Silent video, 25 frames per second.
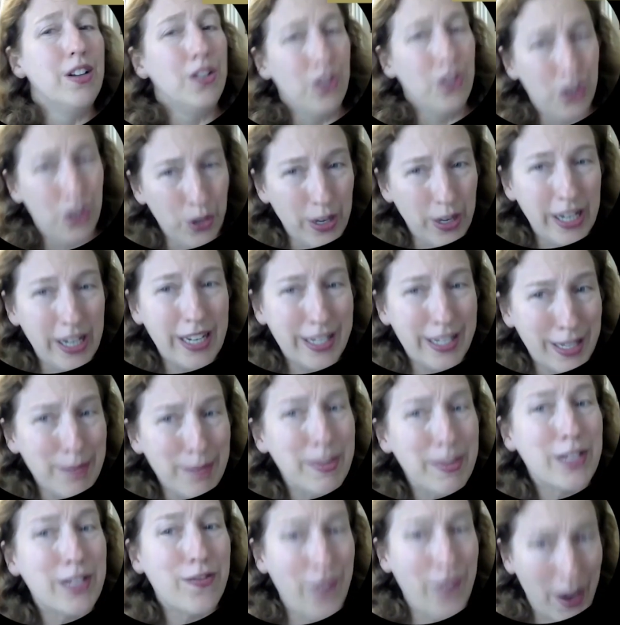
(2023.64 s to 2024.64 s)

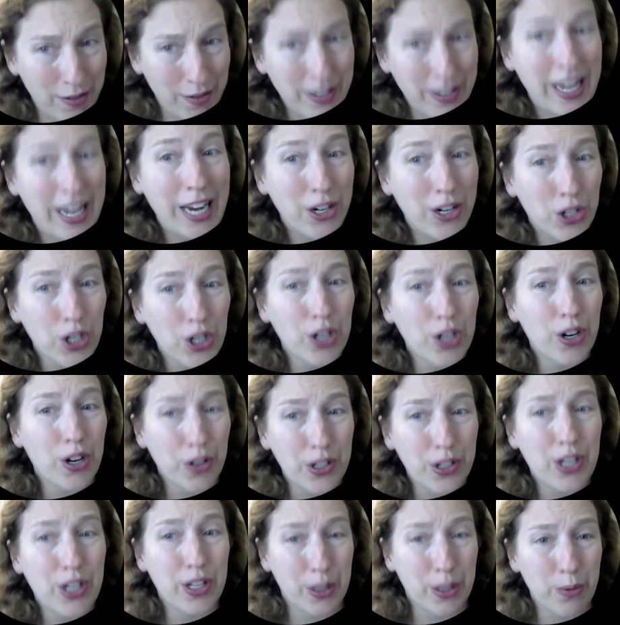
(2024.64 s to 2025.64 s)
Judaism is
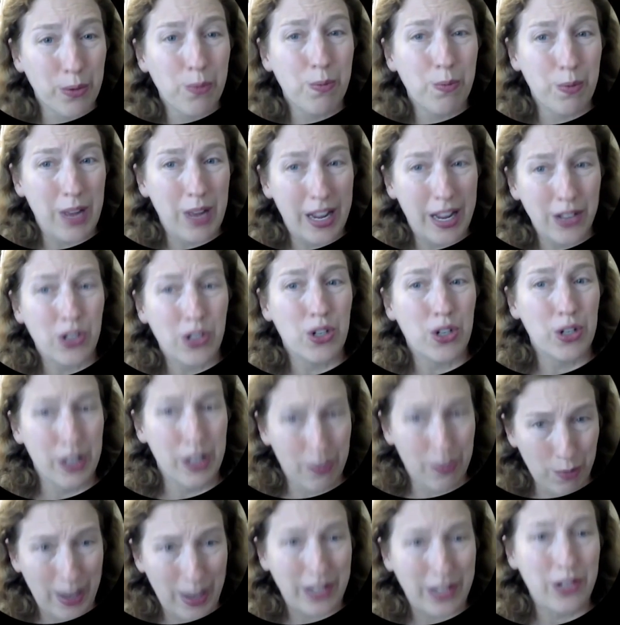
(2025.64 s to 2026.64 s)
foundational to the history
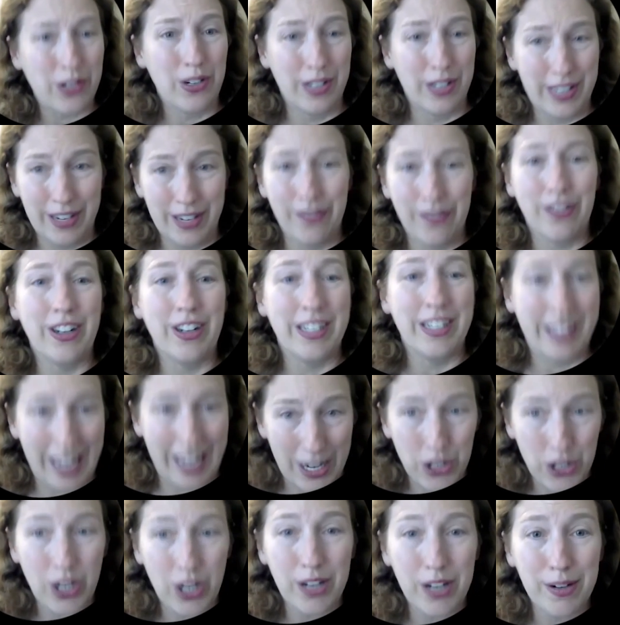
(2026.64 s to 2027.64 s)
of Western
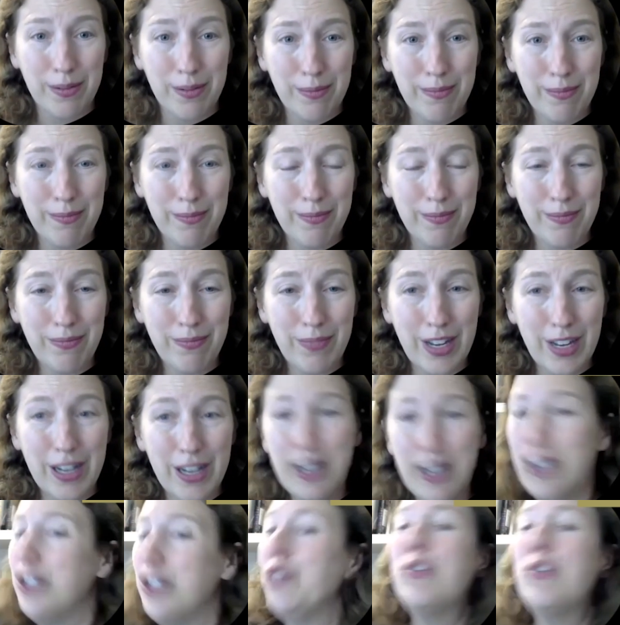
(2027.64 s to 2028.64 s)
civilization.
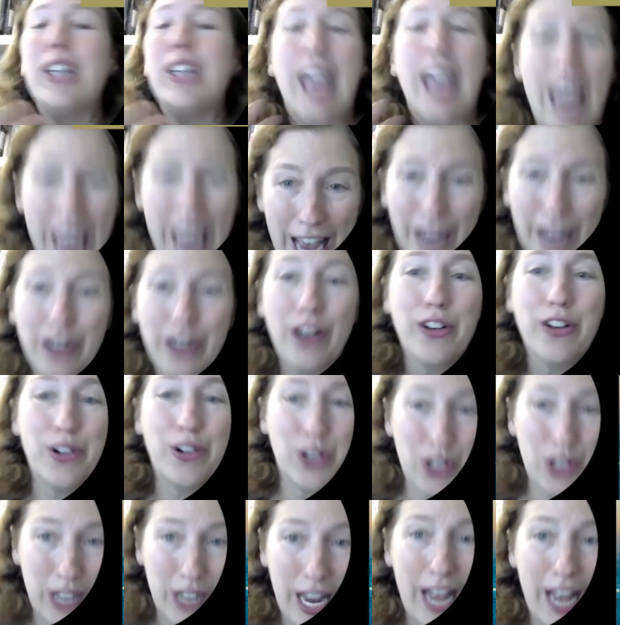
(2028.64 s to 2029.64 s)
You can't
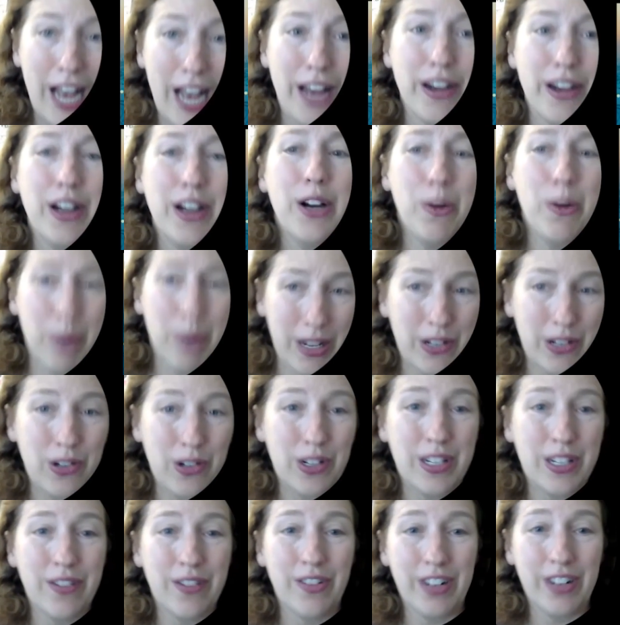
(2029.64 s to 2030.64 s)
understand
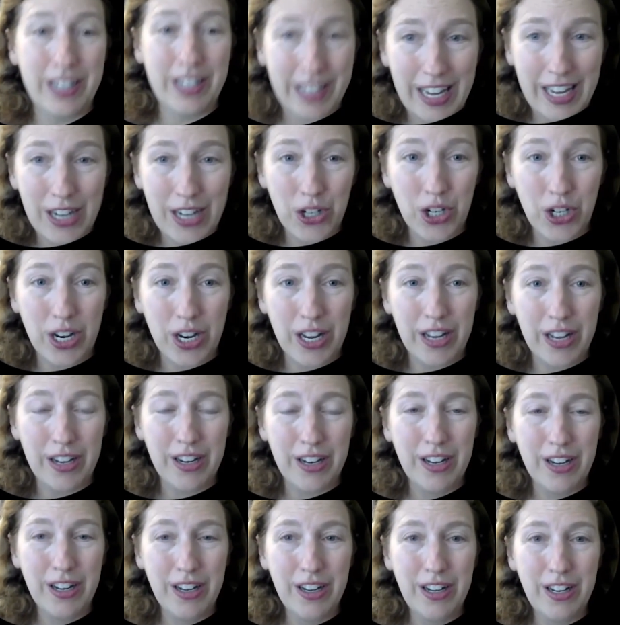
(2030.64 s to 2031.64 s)
Western
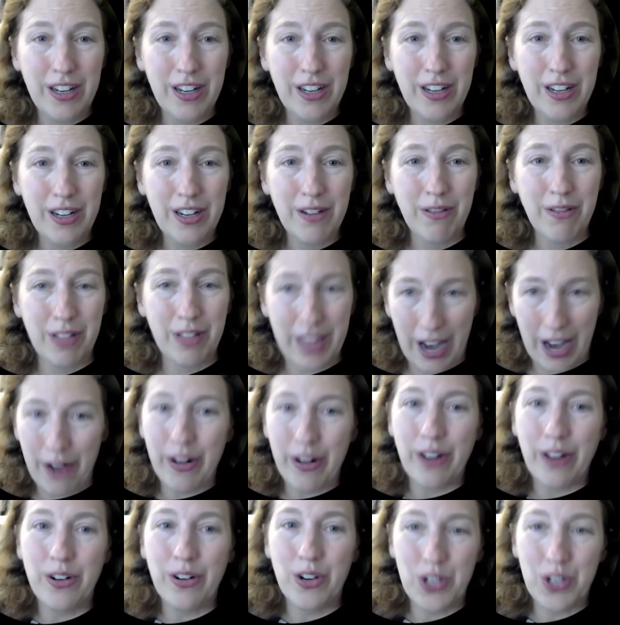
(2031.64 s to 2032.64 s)
civilization
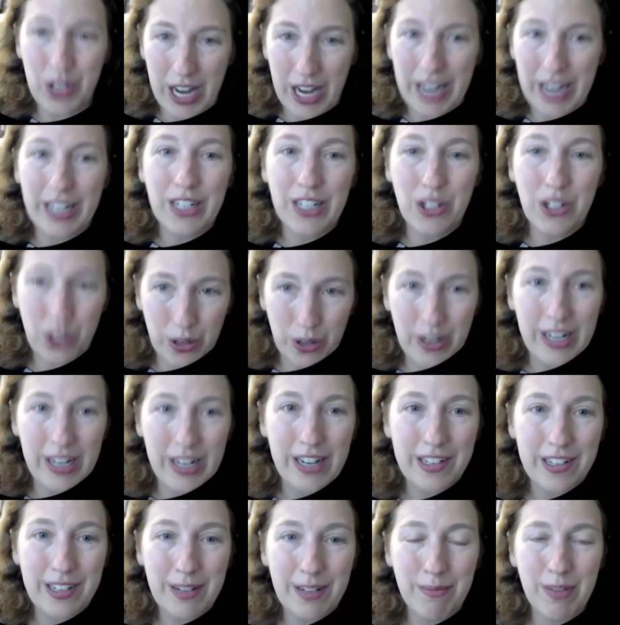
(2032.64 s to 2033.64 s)
without understanding
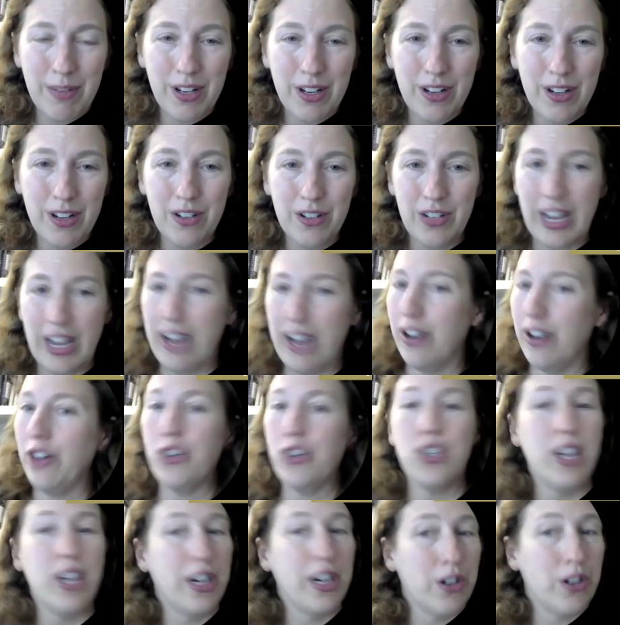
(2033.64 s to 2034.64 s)
Judaism. Can't
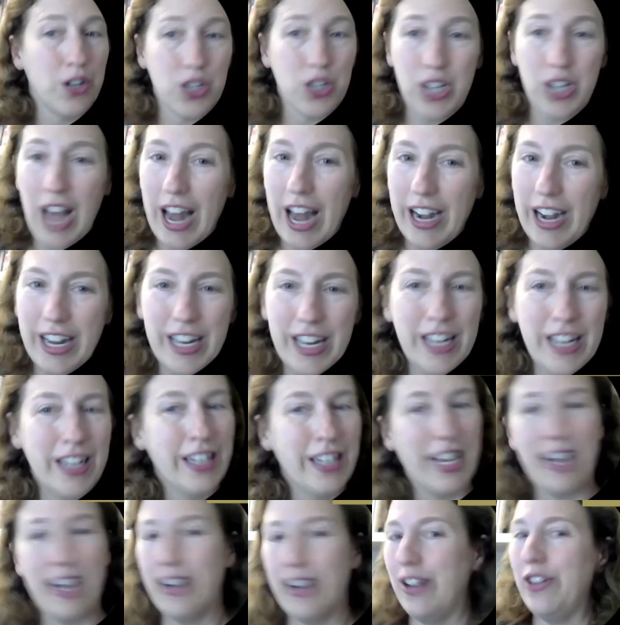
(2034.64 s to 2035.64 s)
understand Christianity,
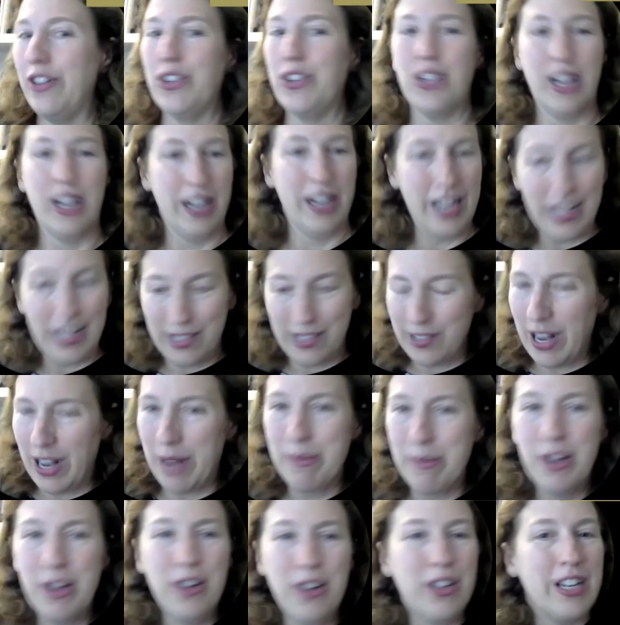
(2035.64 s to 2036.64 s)
can't understand
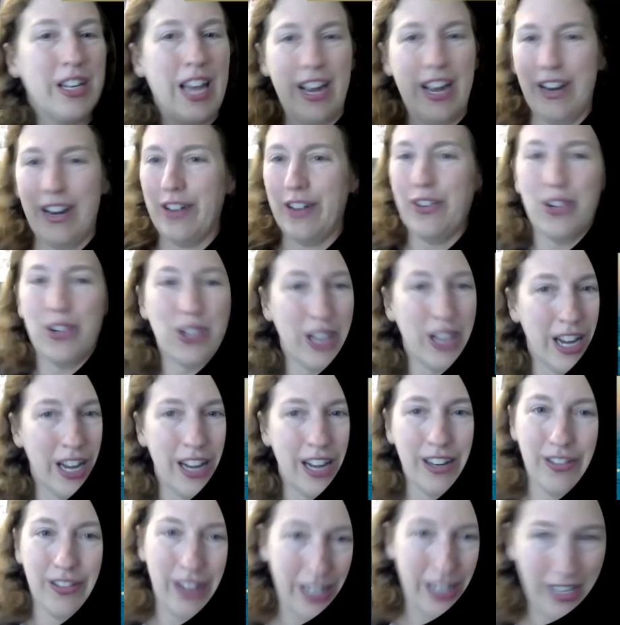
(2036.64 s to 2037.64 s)
Islam, can't
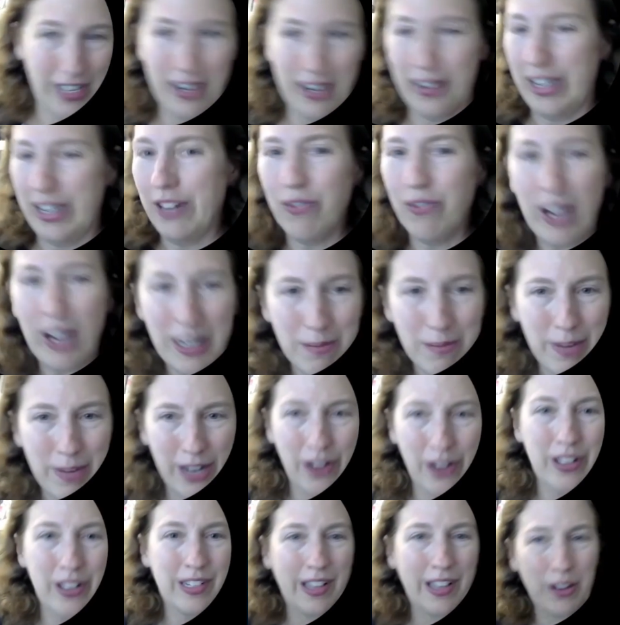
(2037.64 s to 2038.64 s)
understand the Enlightenment,
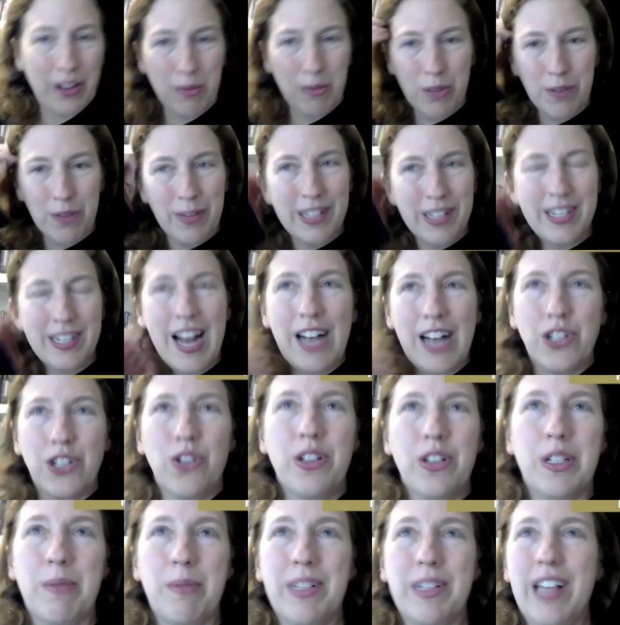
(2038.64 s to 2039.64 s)
all these other movements,
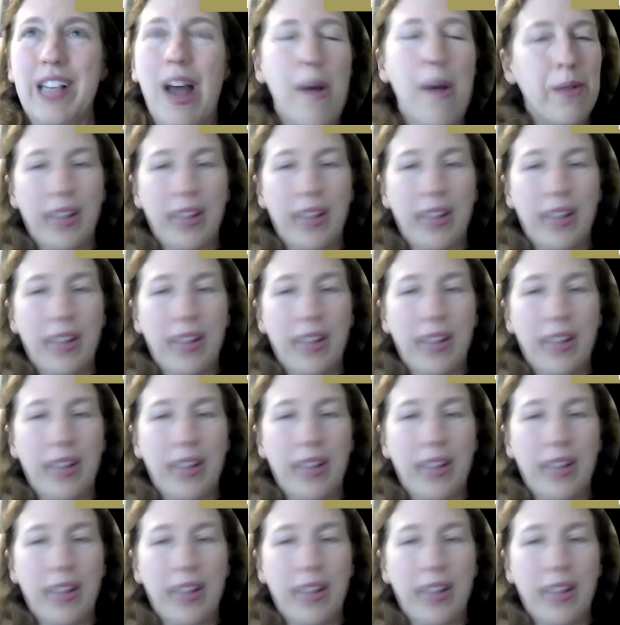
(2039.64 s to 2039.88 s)
nationalism, and stuff.